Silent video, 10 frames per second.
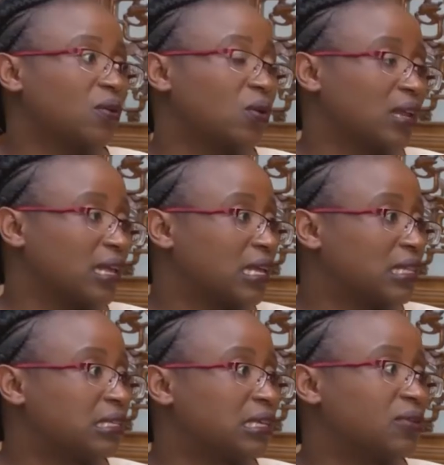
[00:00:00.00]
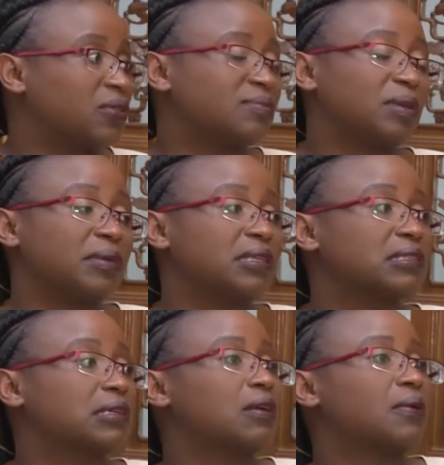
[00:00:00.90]
calling and saying, you know, this baby
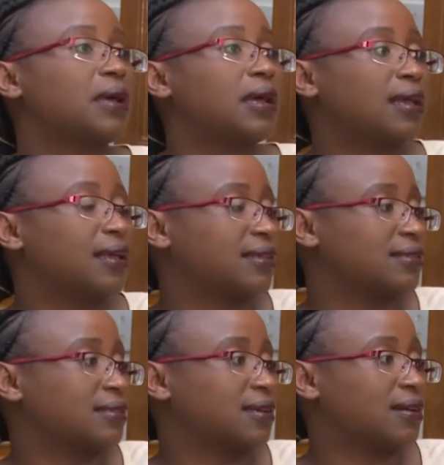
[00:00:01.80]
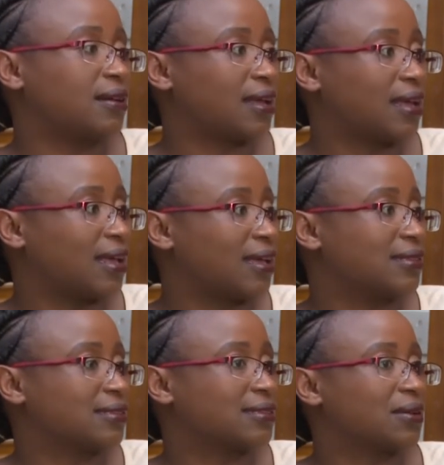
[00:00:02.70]
is crying, is crying,
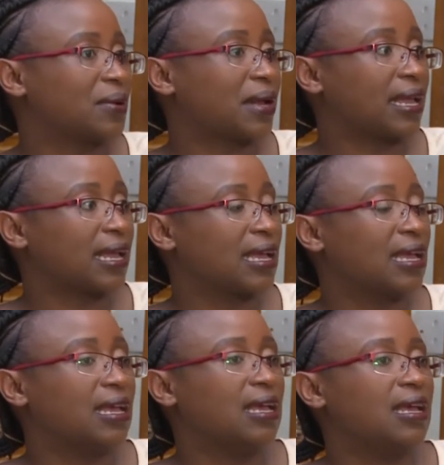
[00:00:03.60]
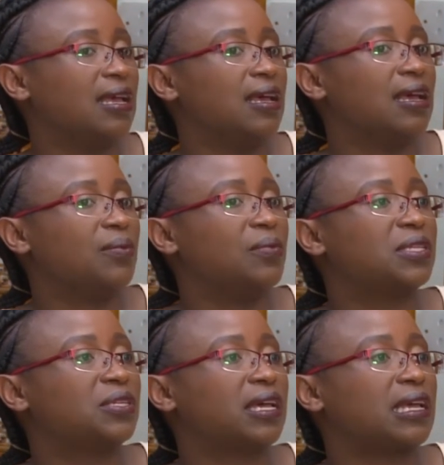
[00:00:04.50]
is crying. We
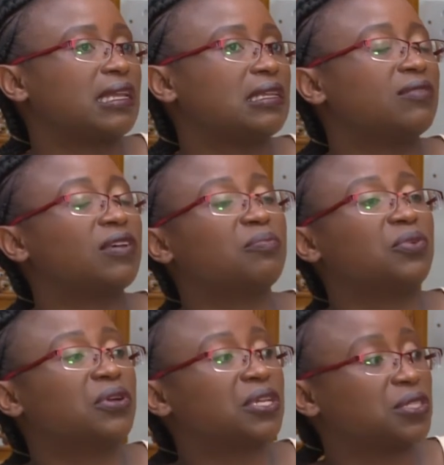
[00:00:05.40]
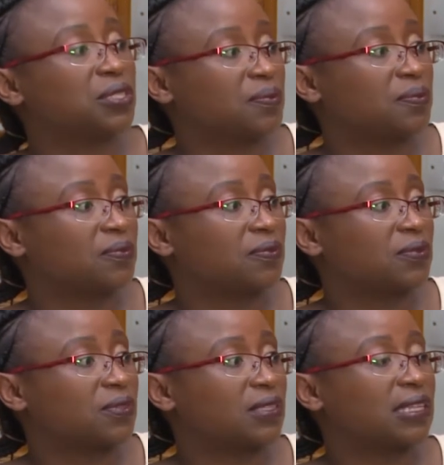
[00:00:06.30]
tried even porridge
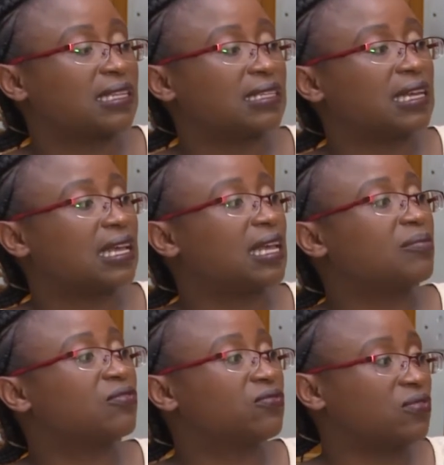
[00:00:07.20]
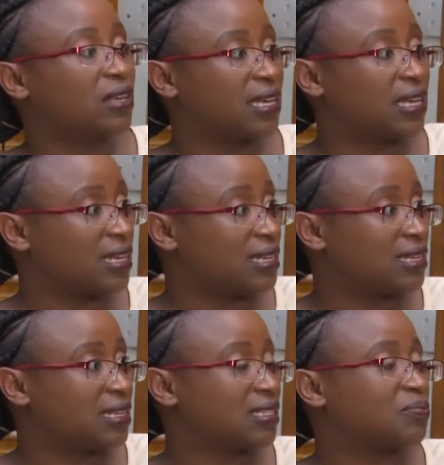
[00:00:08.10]
so that the 10 a.m. feed
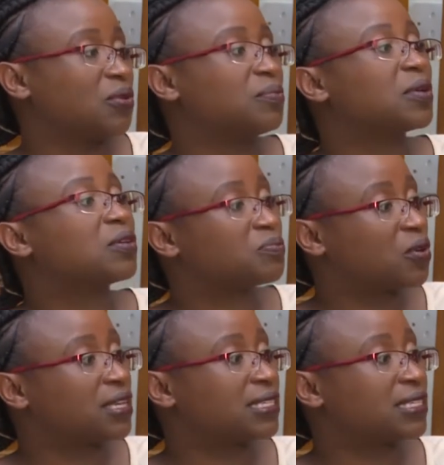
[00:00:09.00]
is because porridge,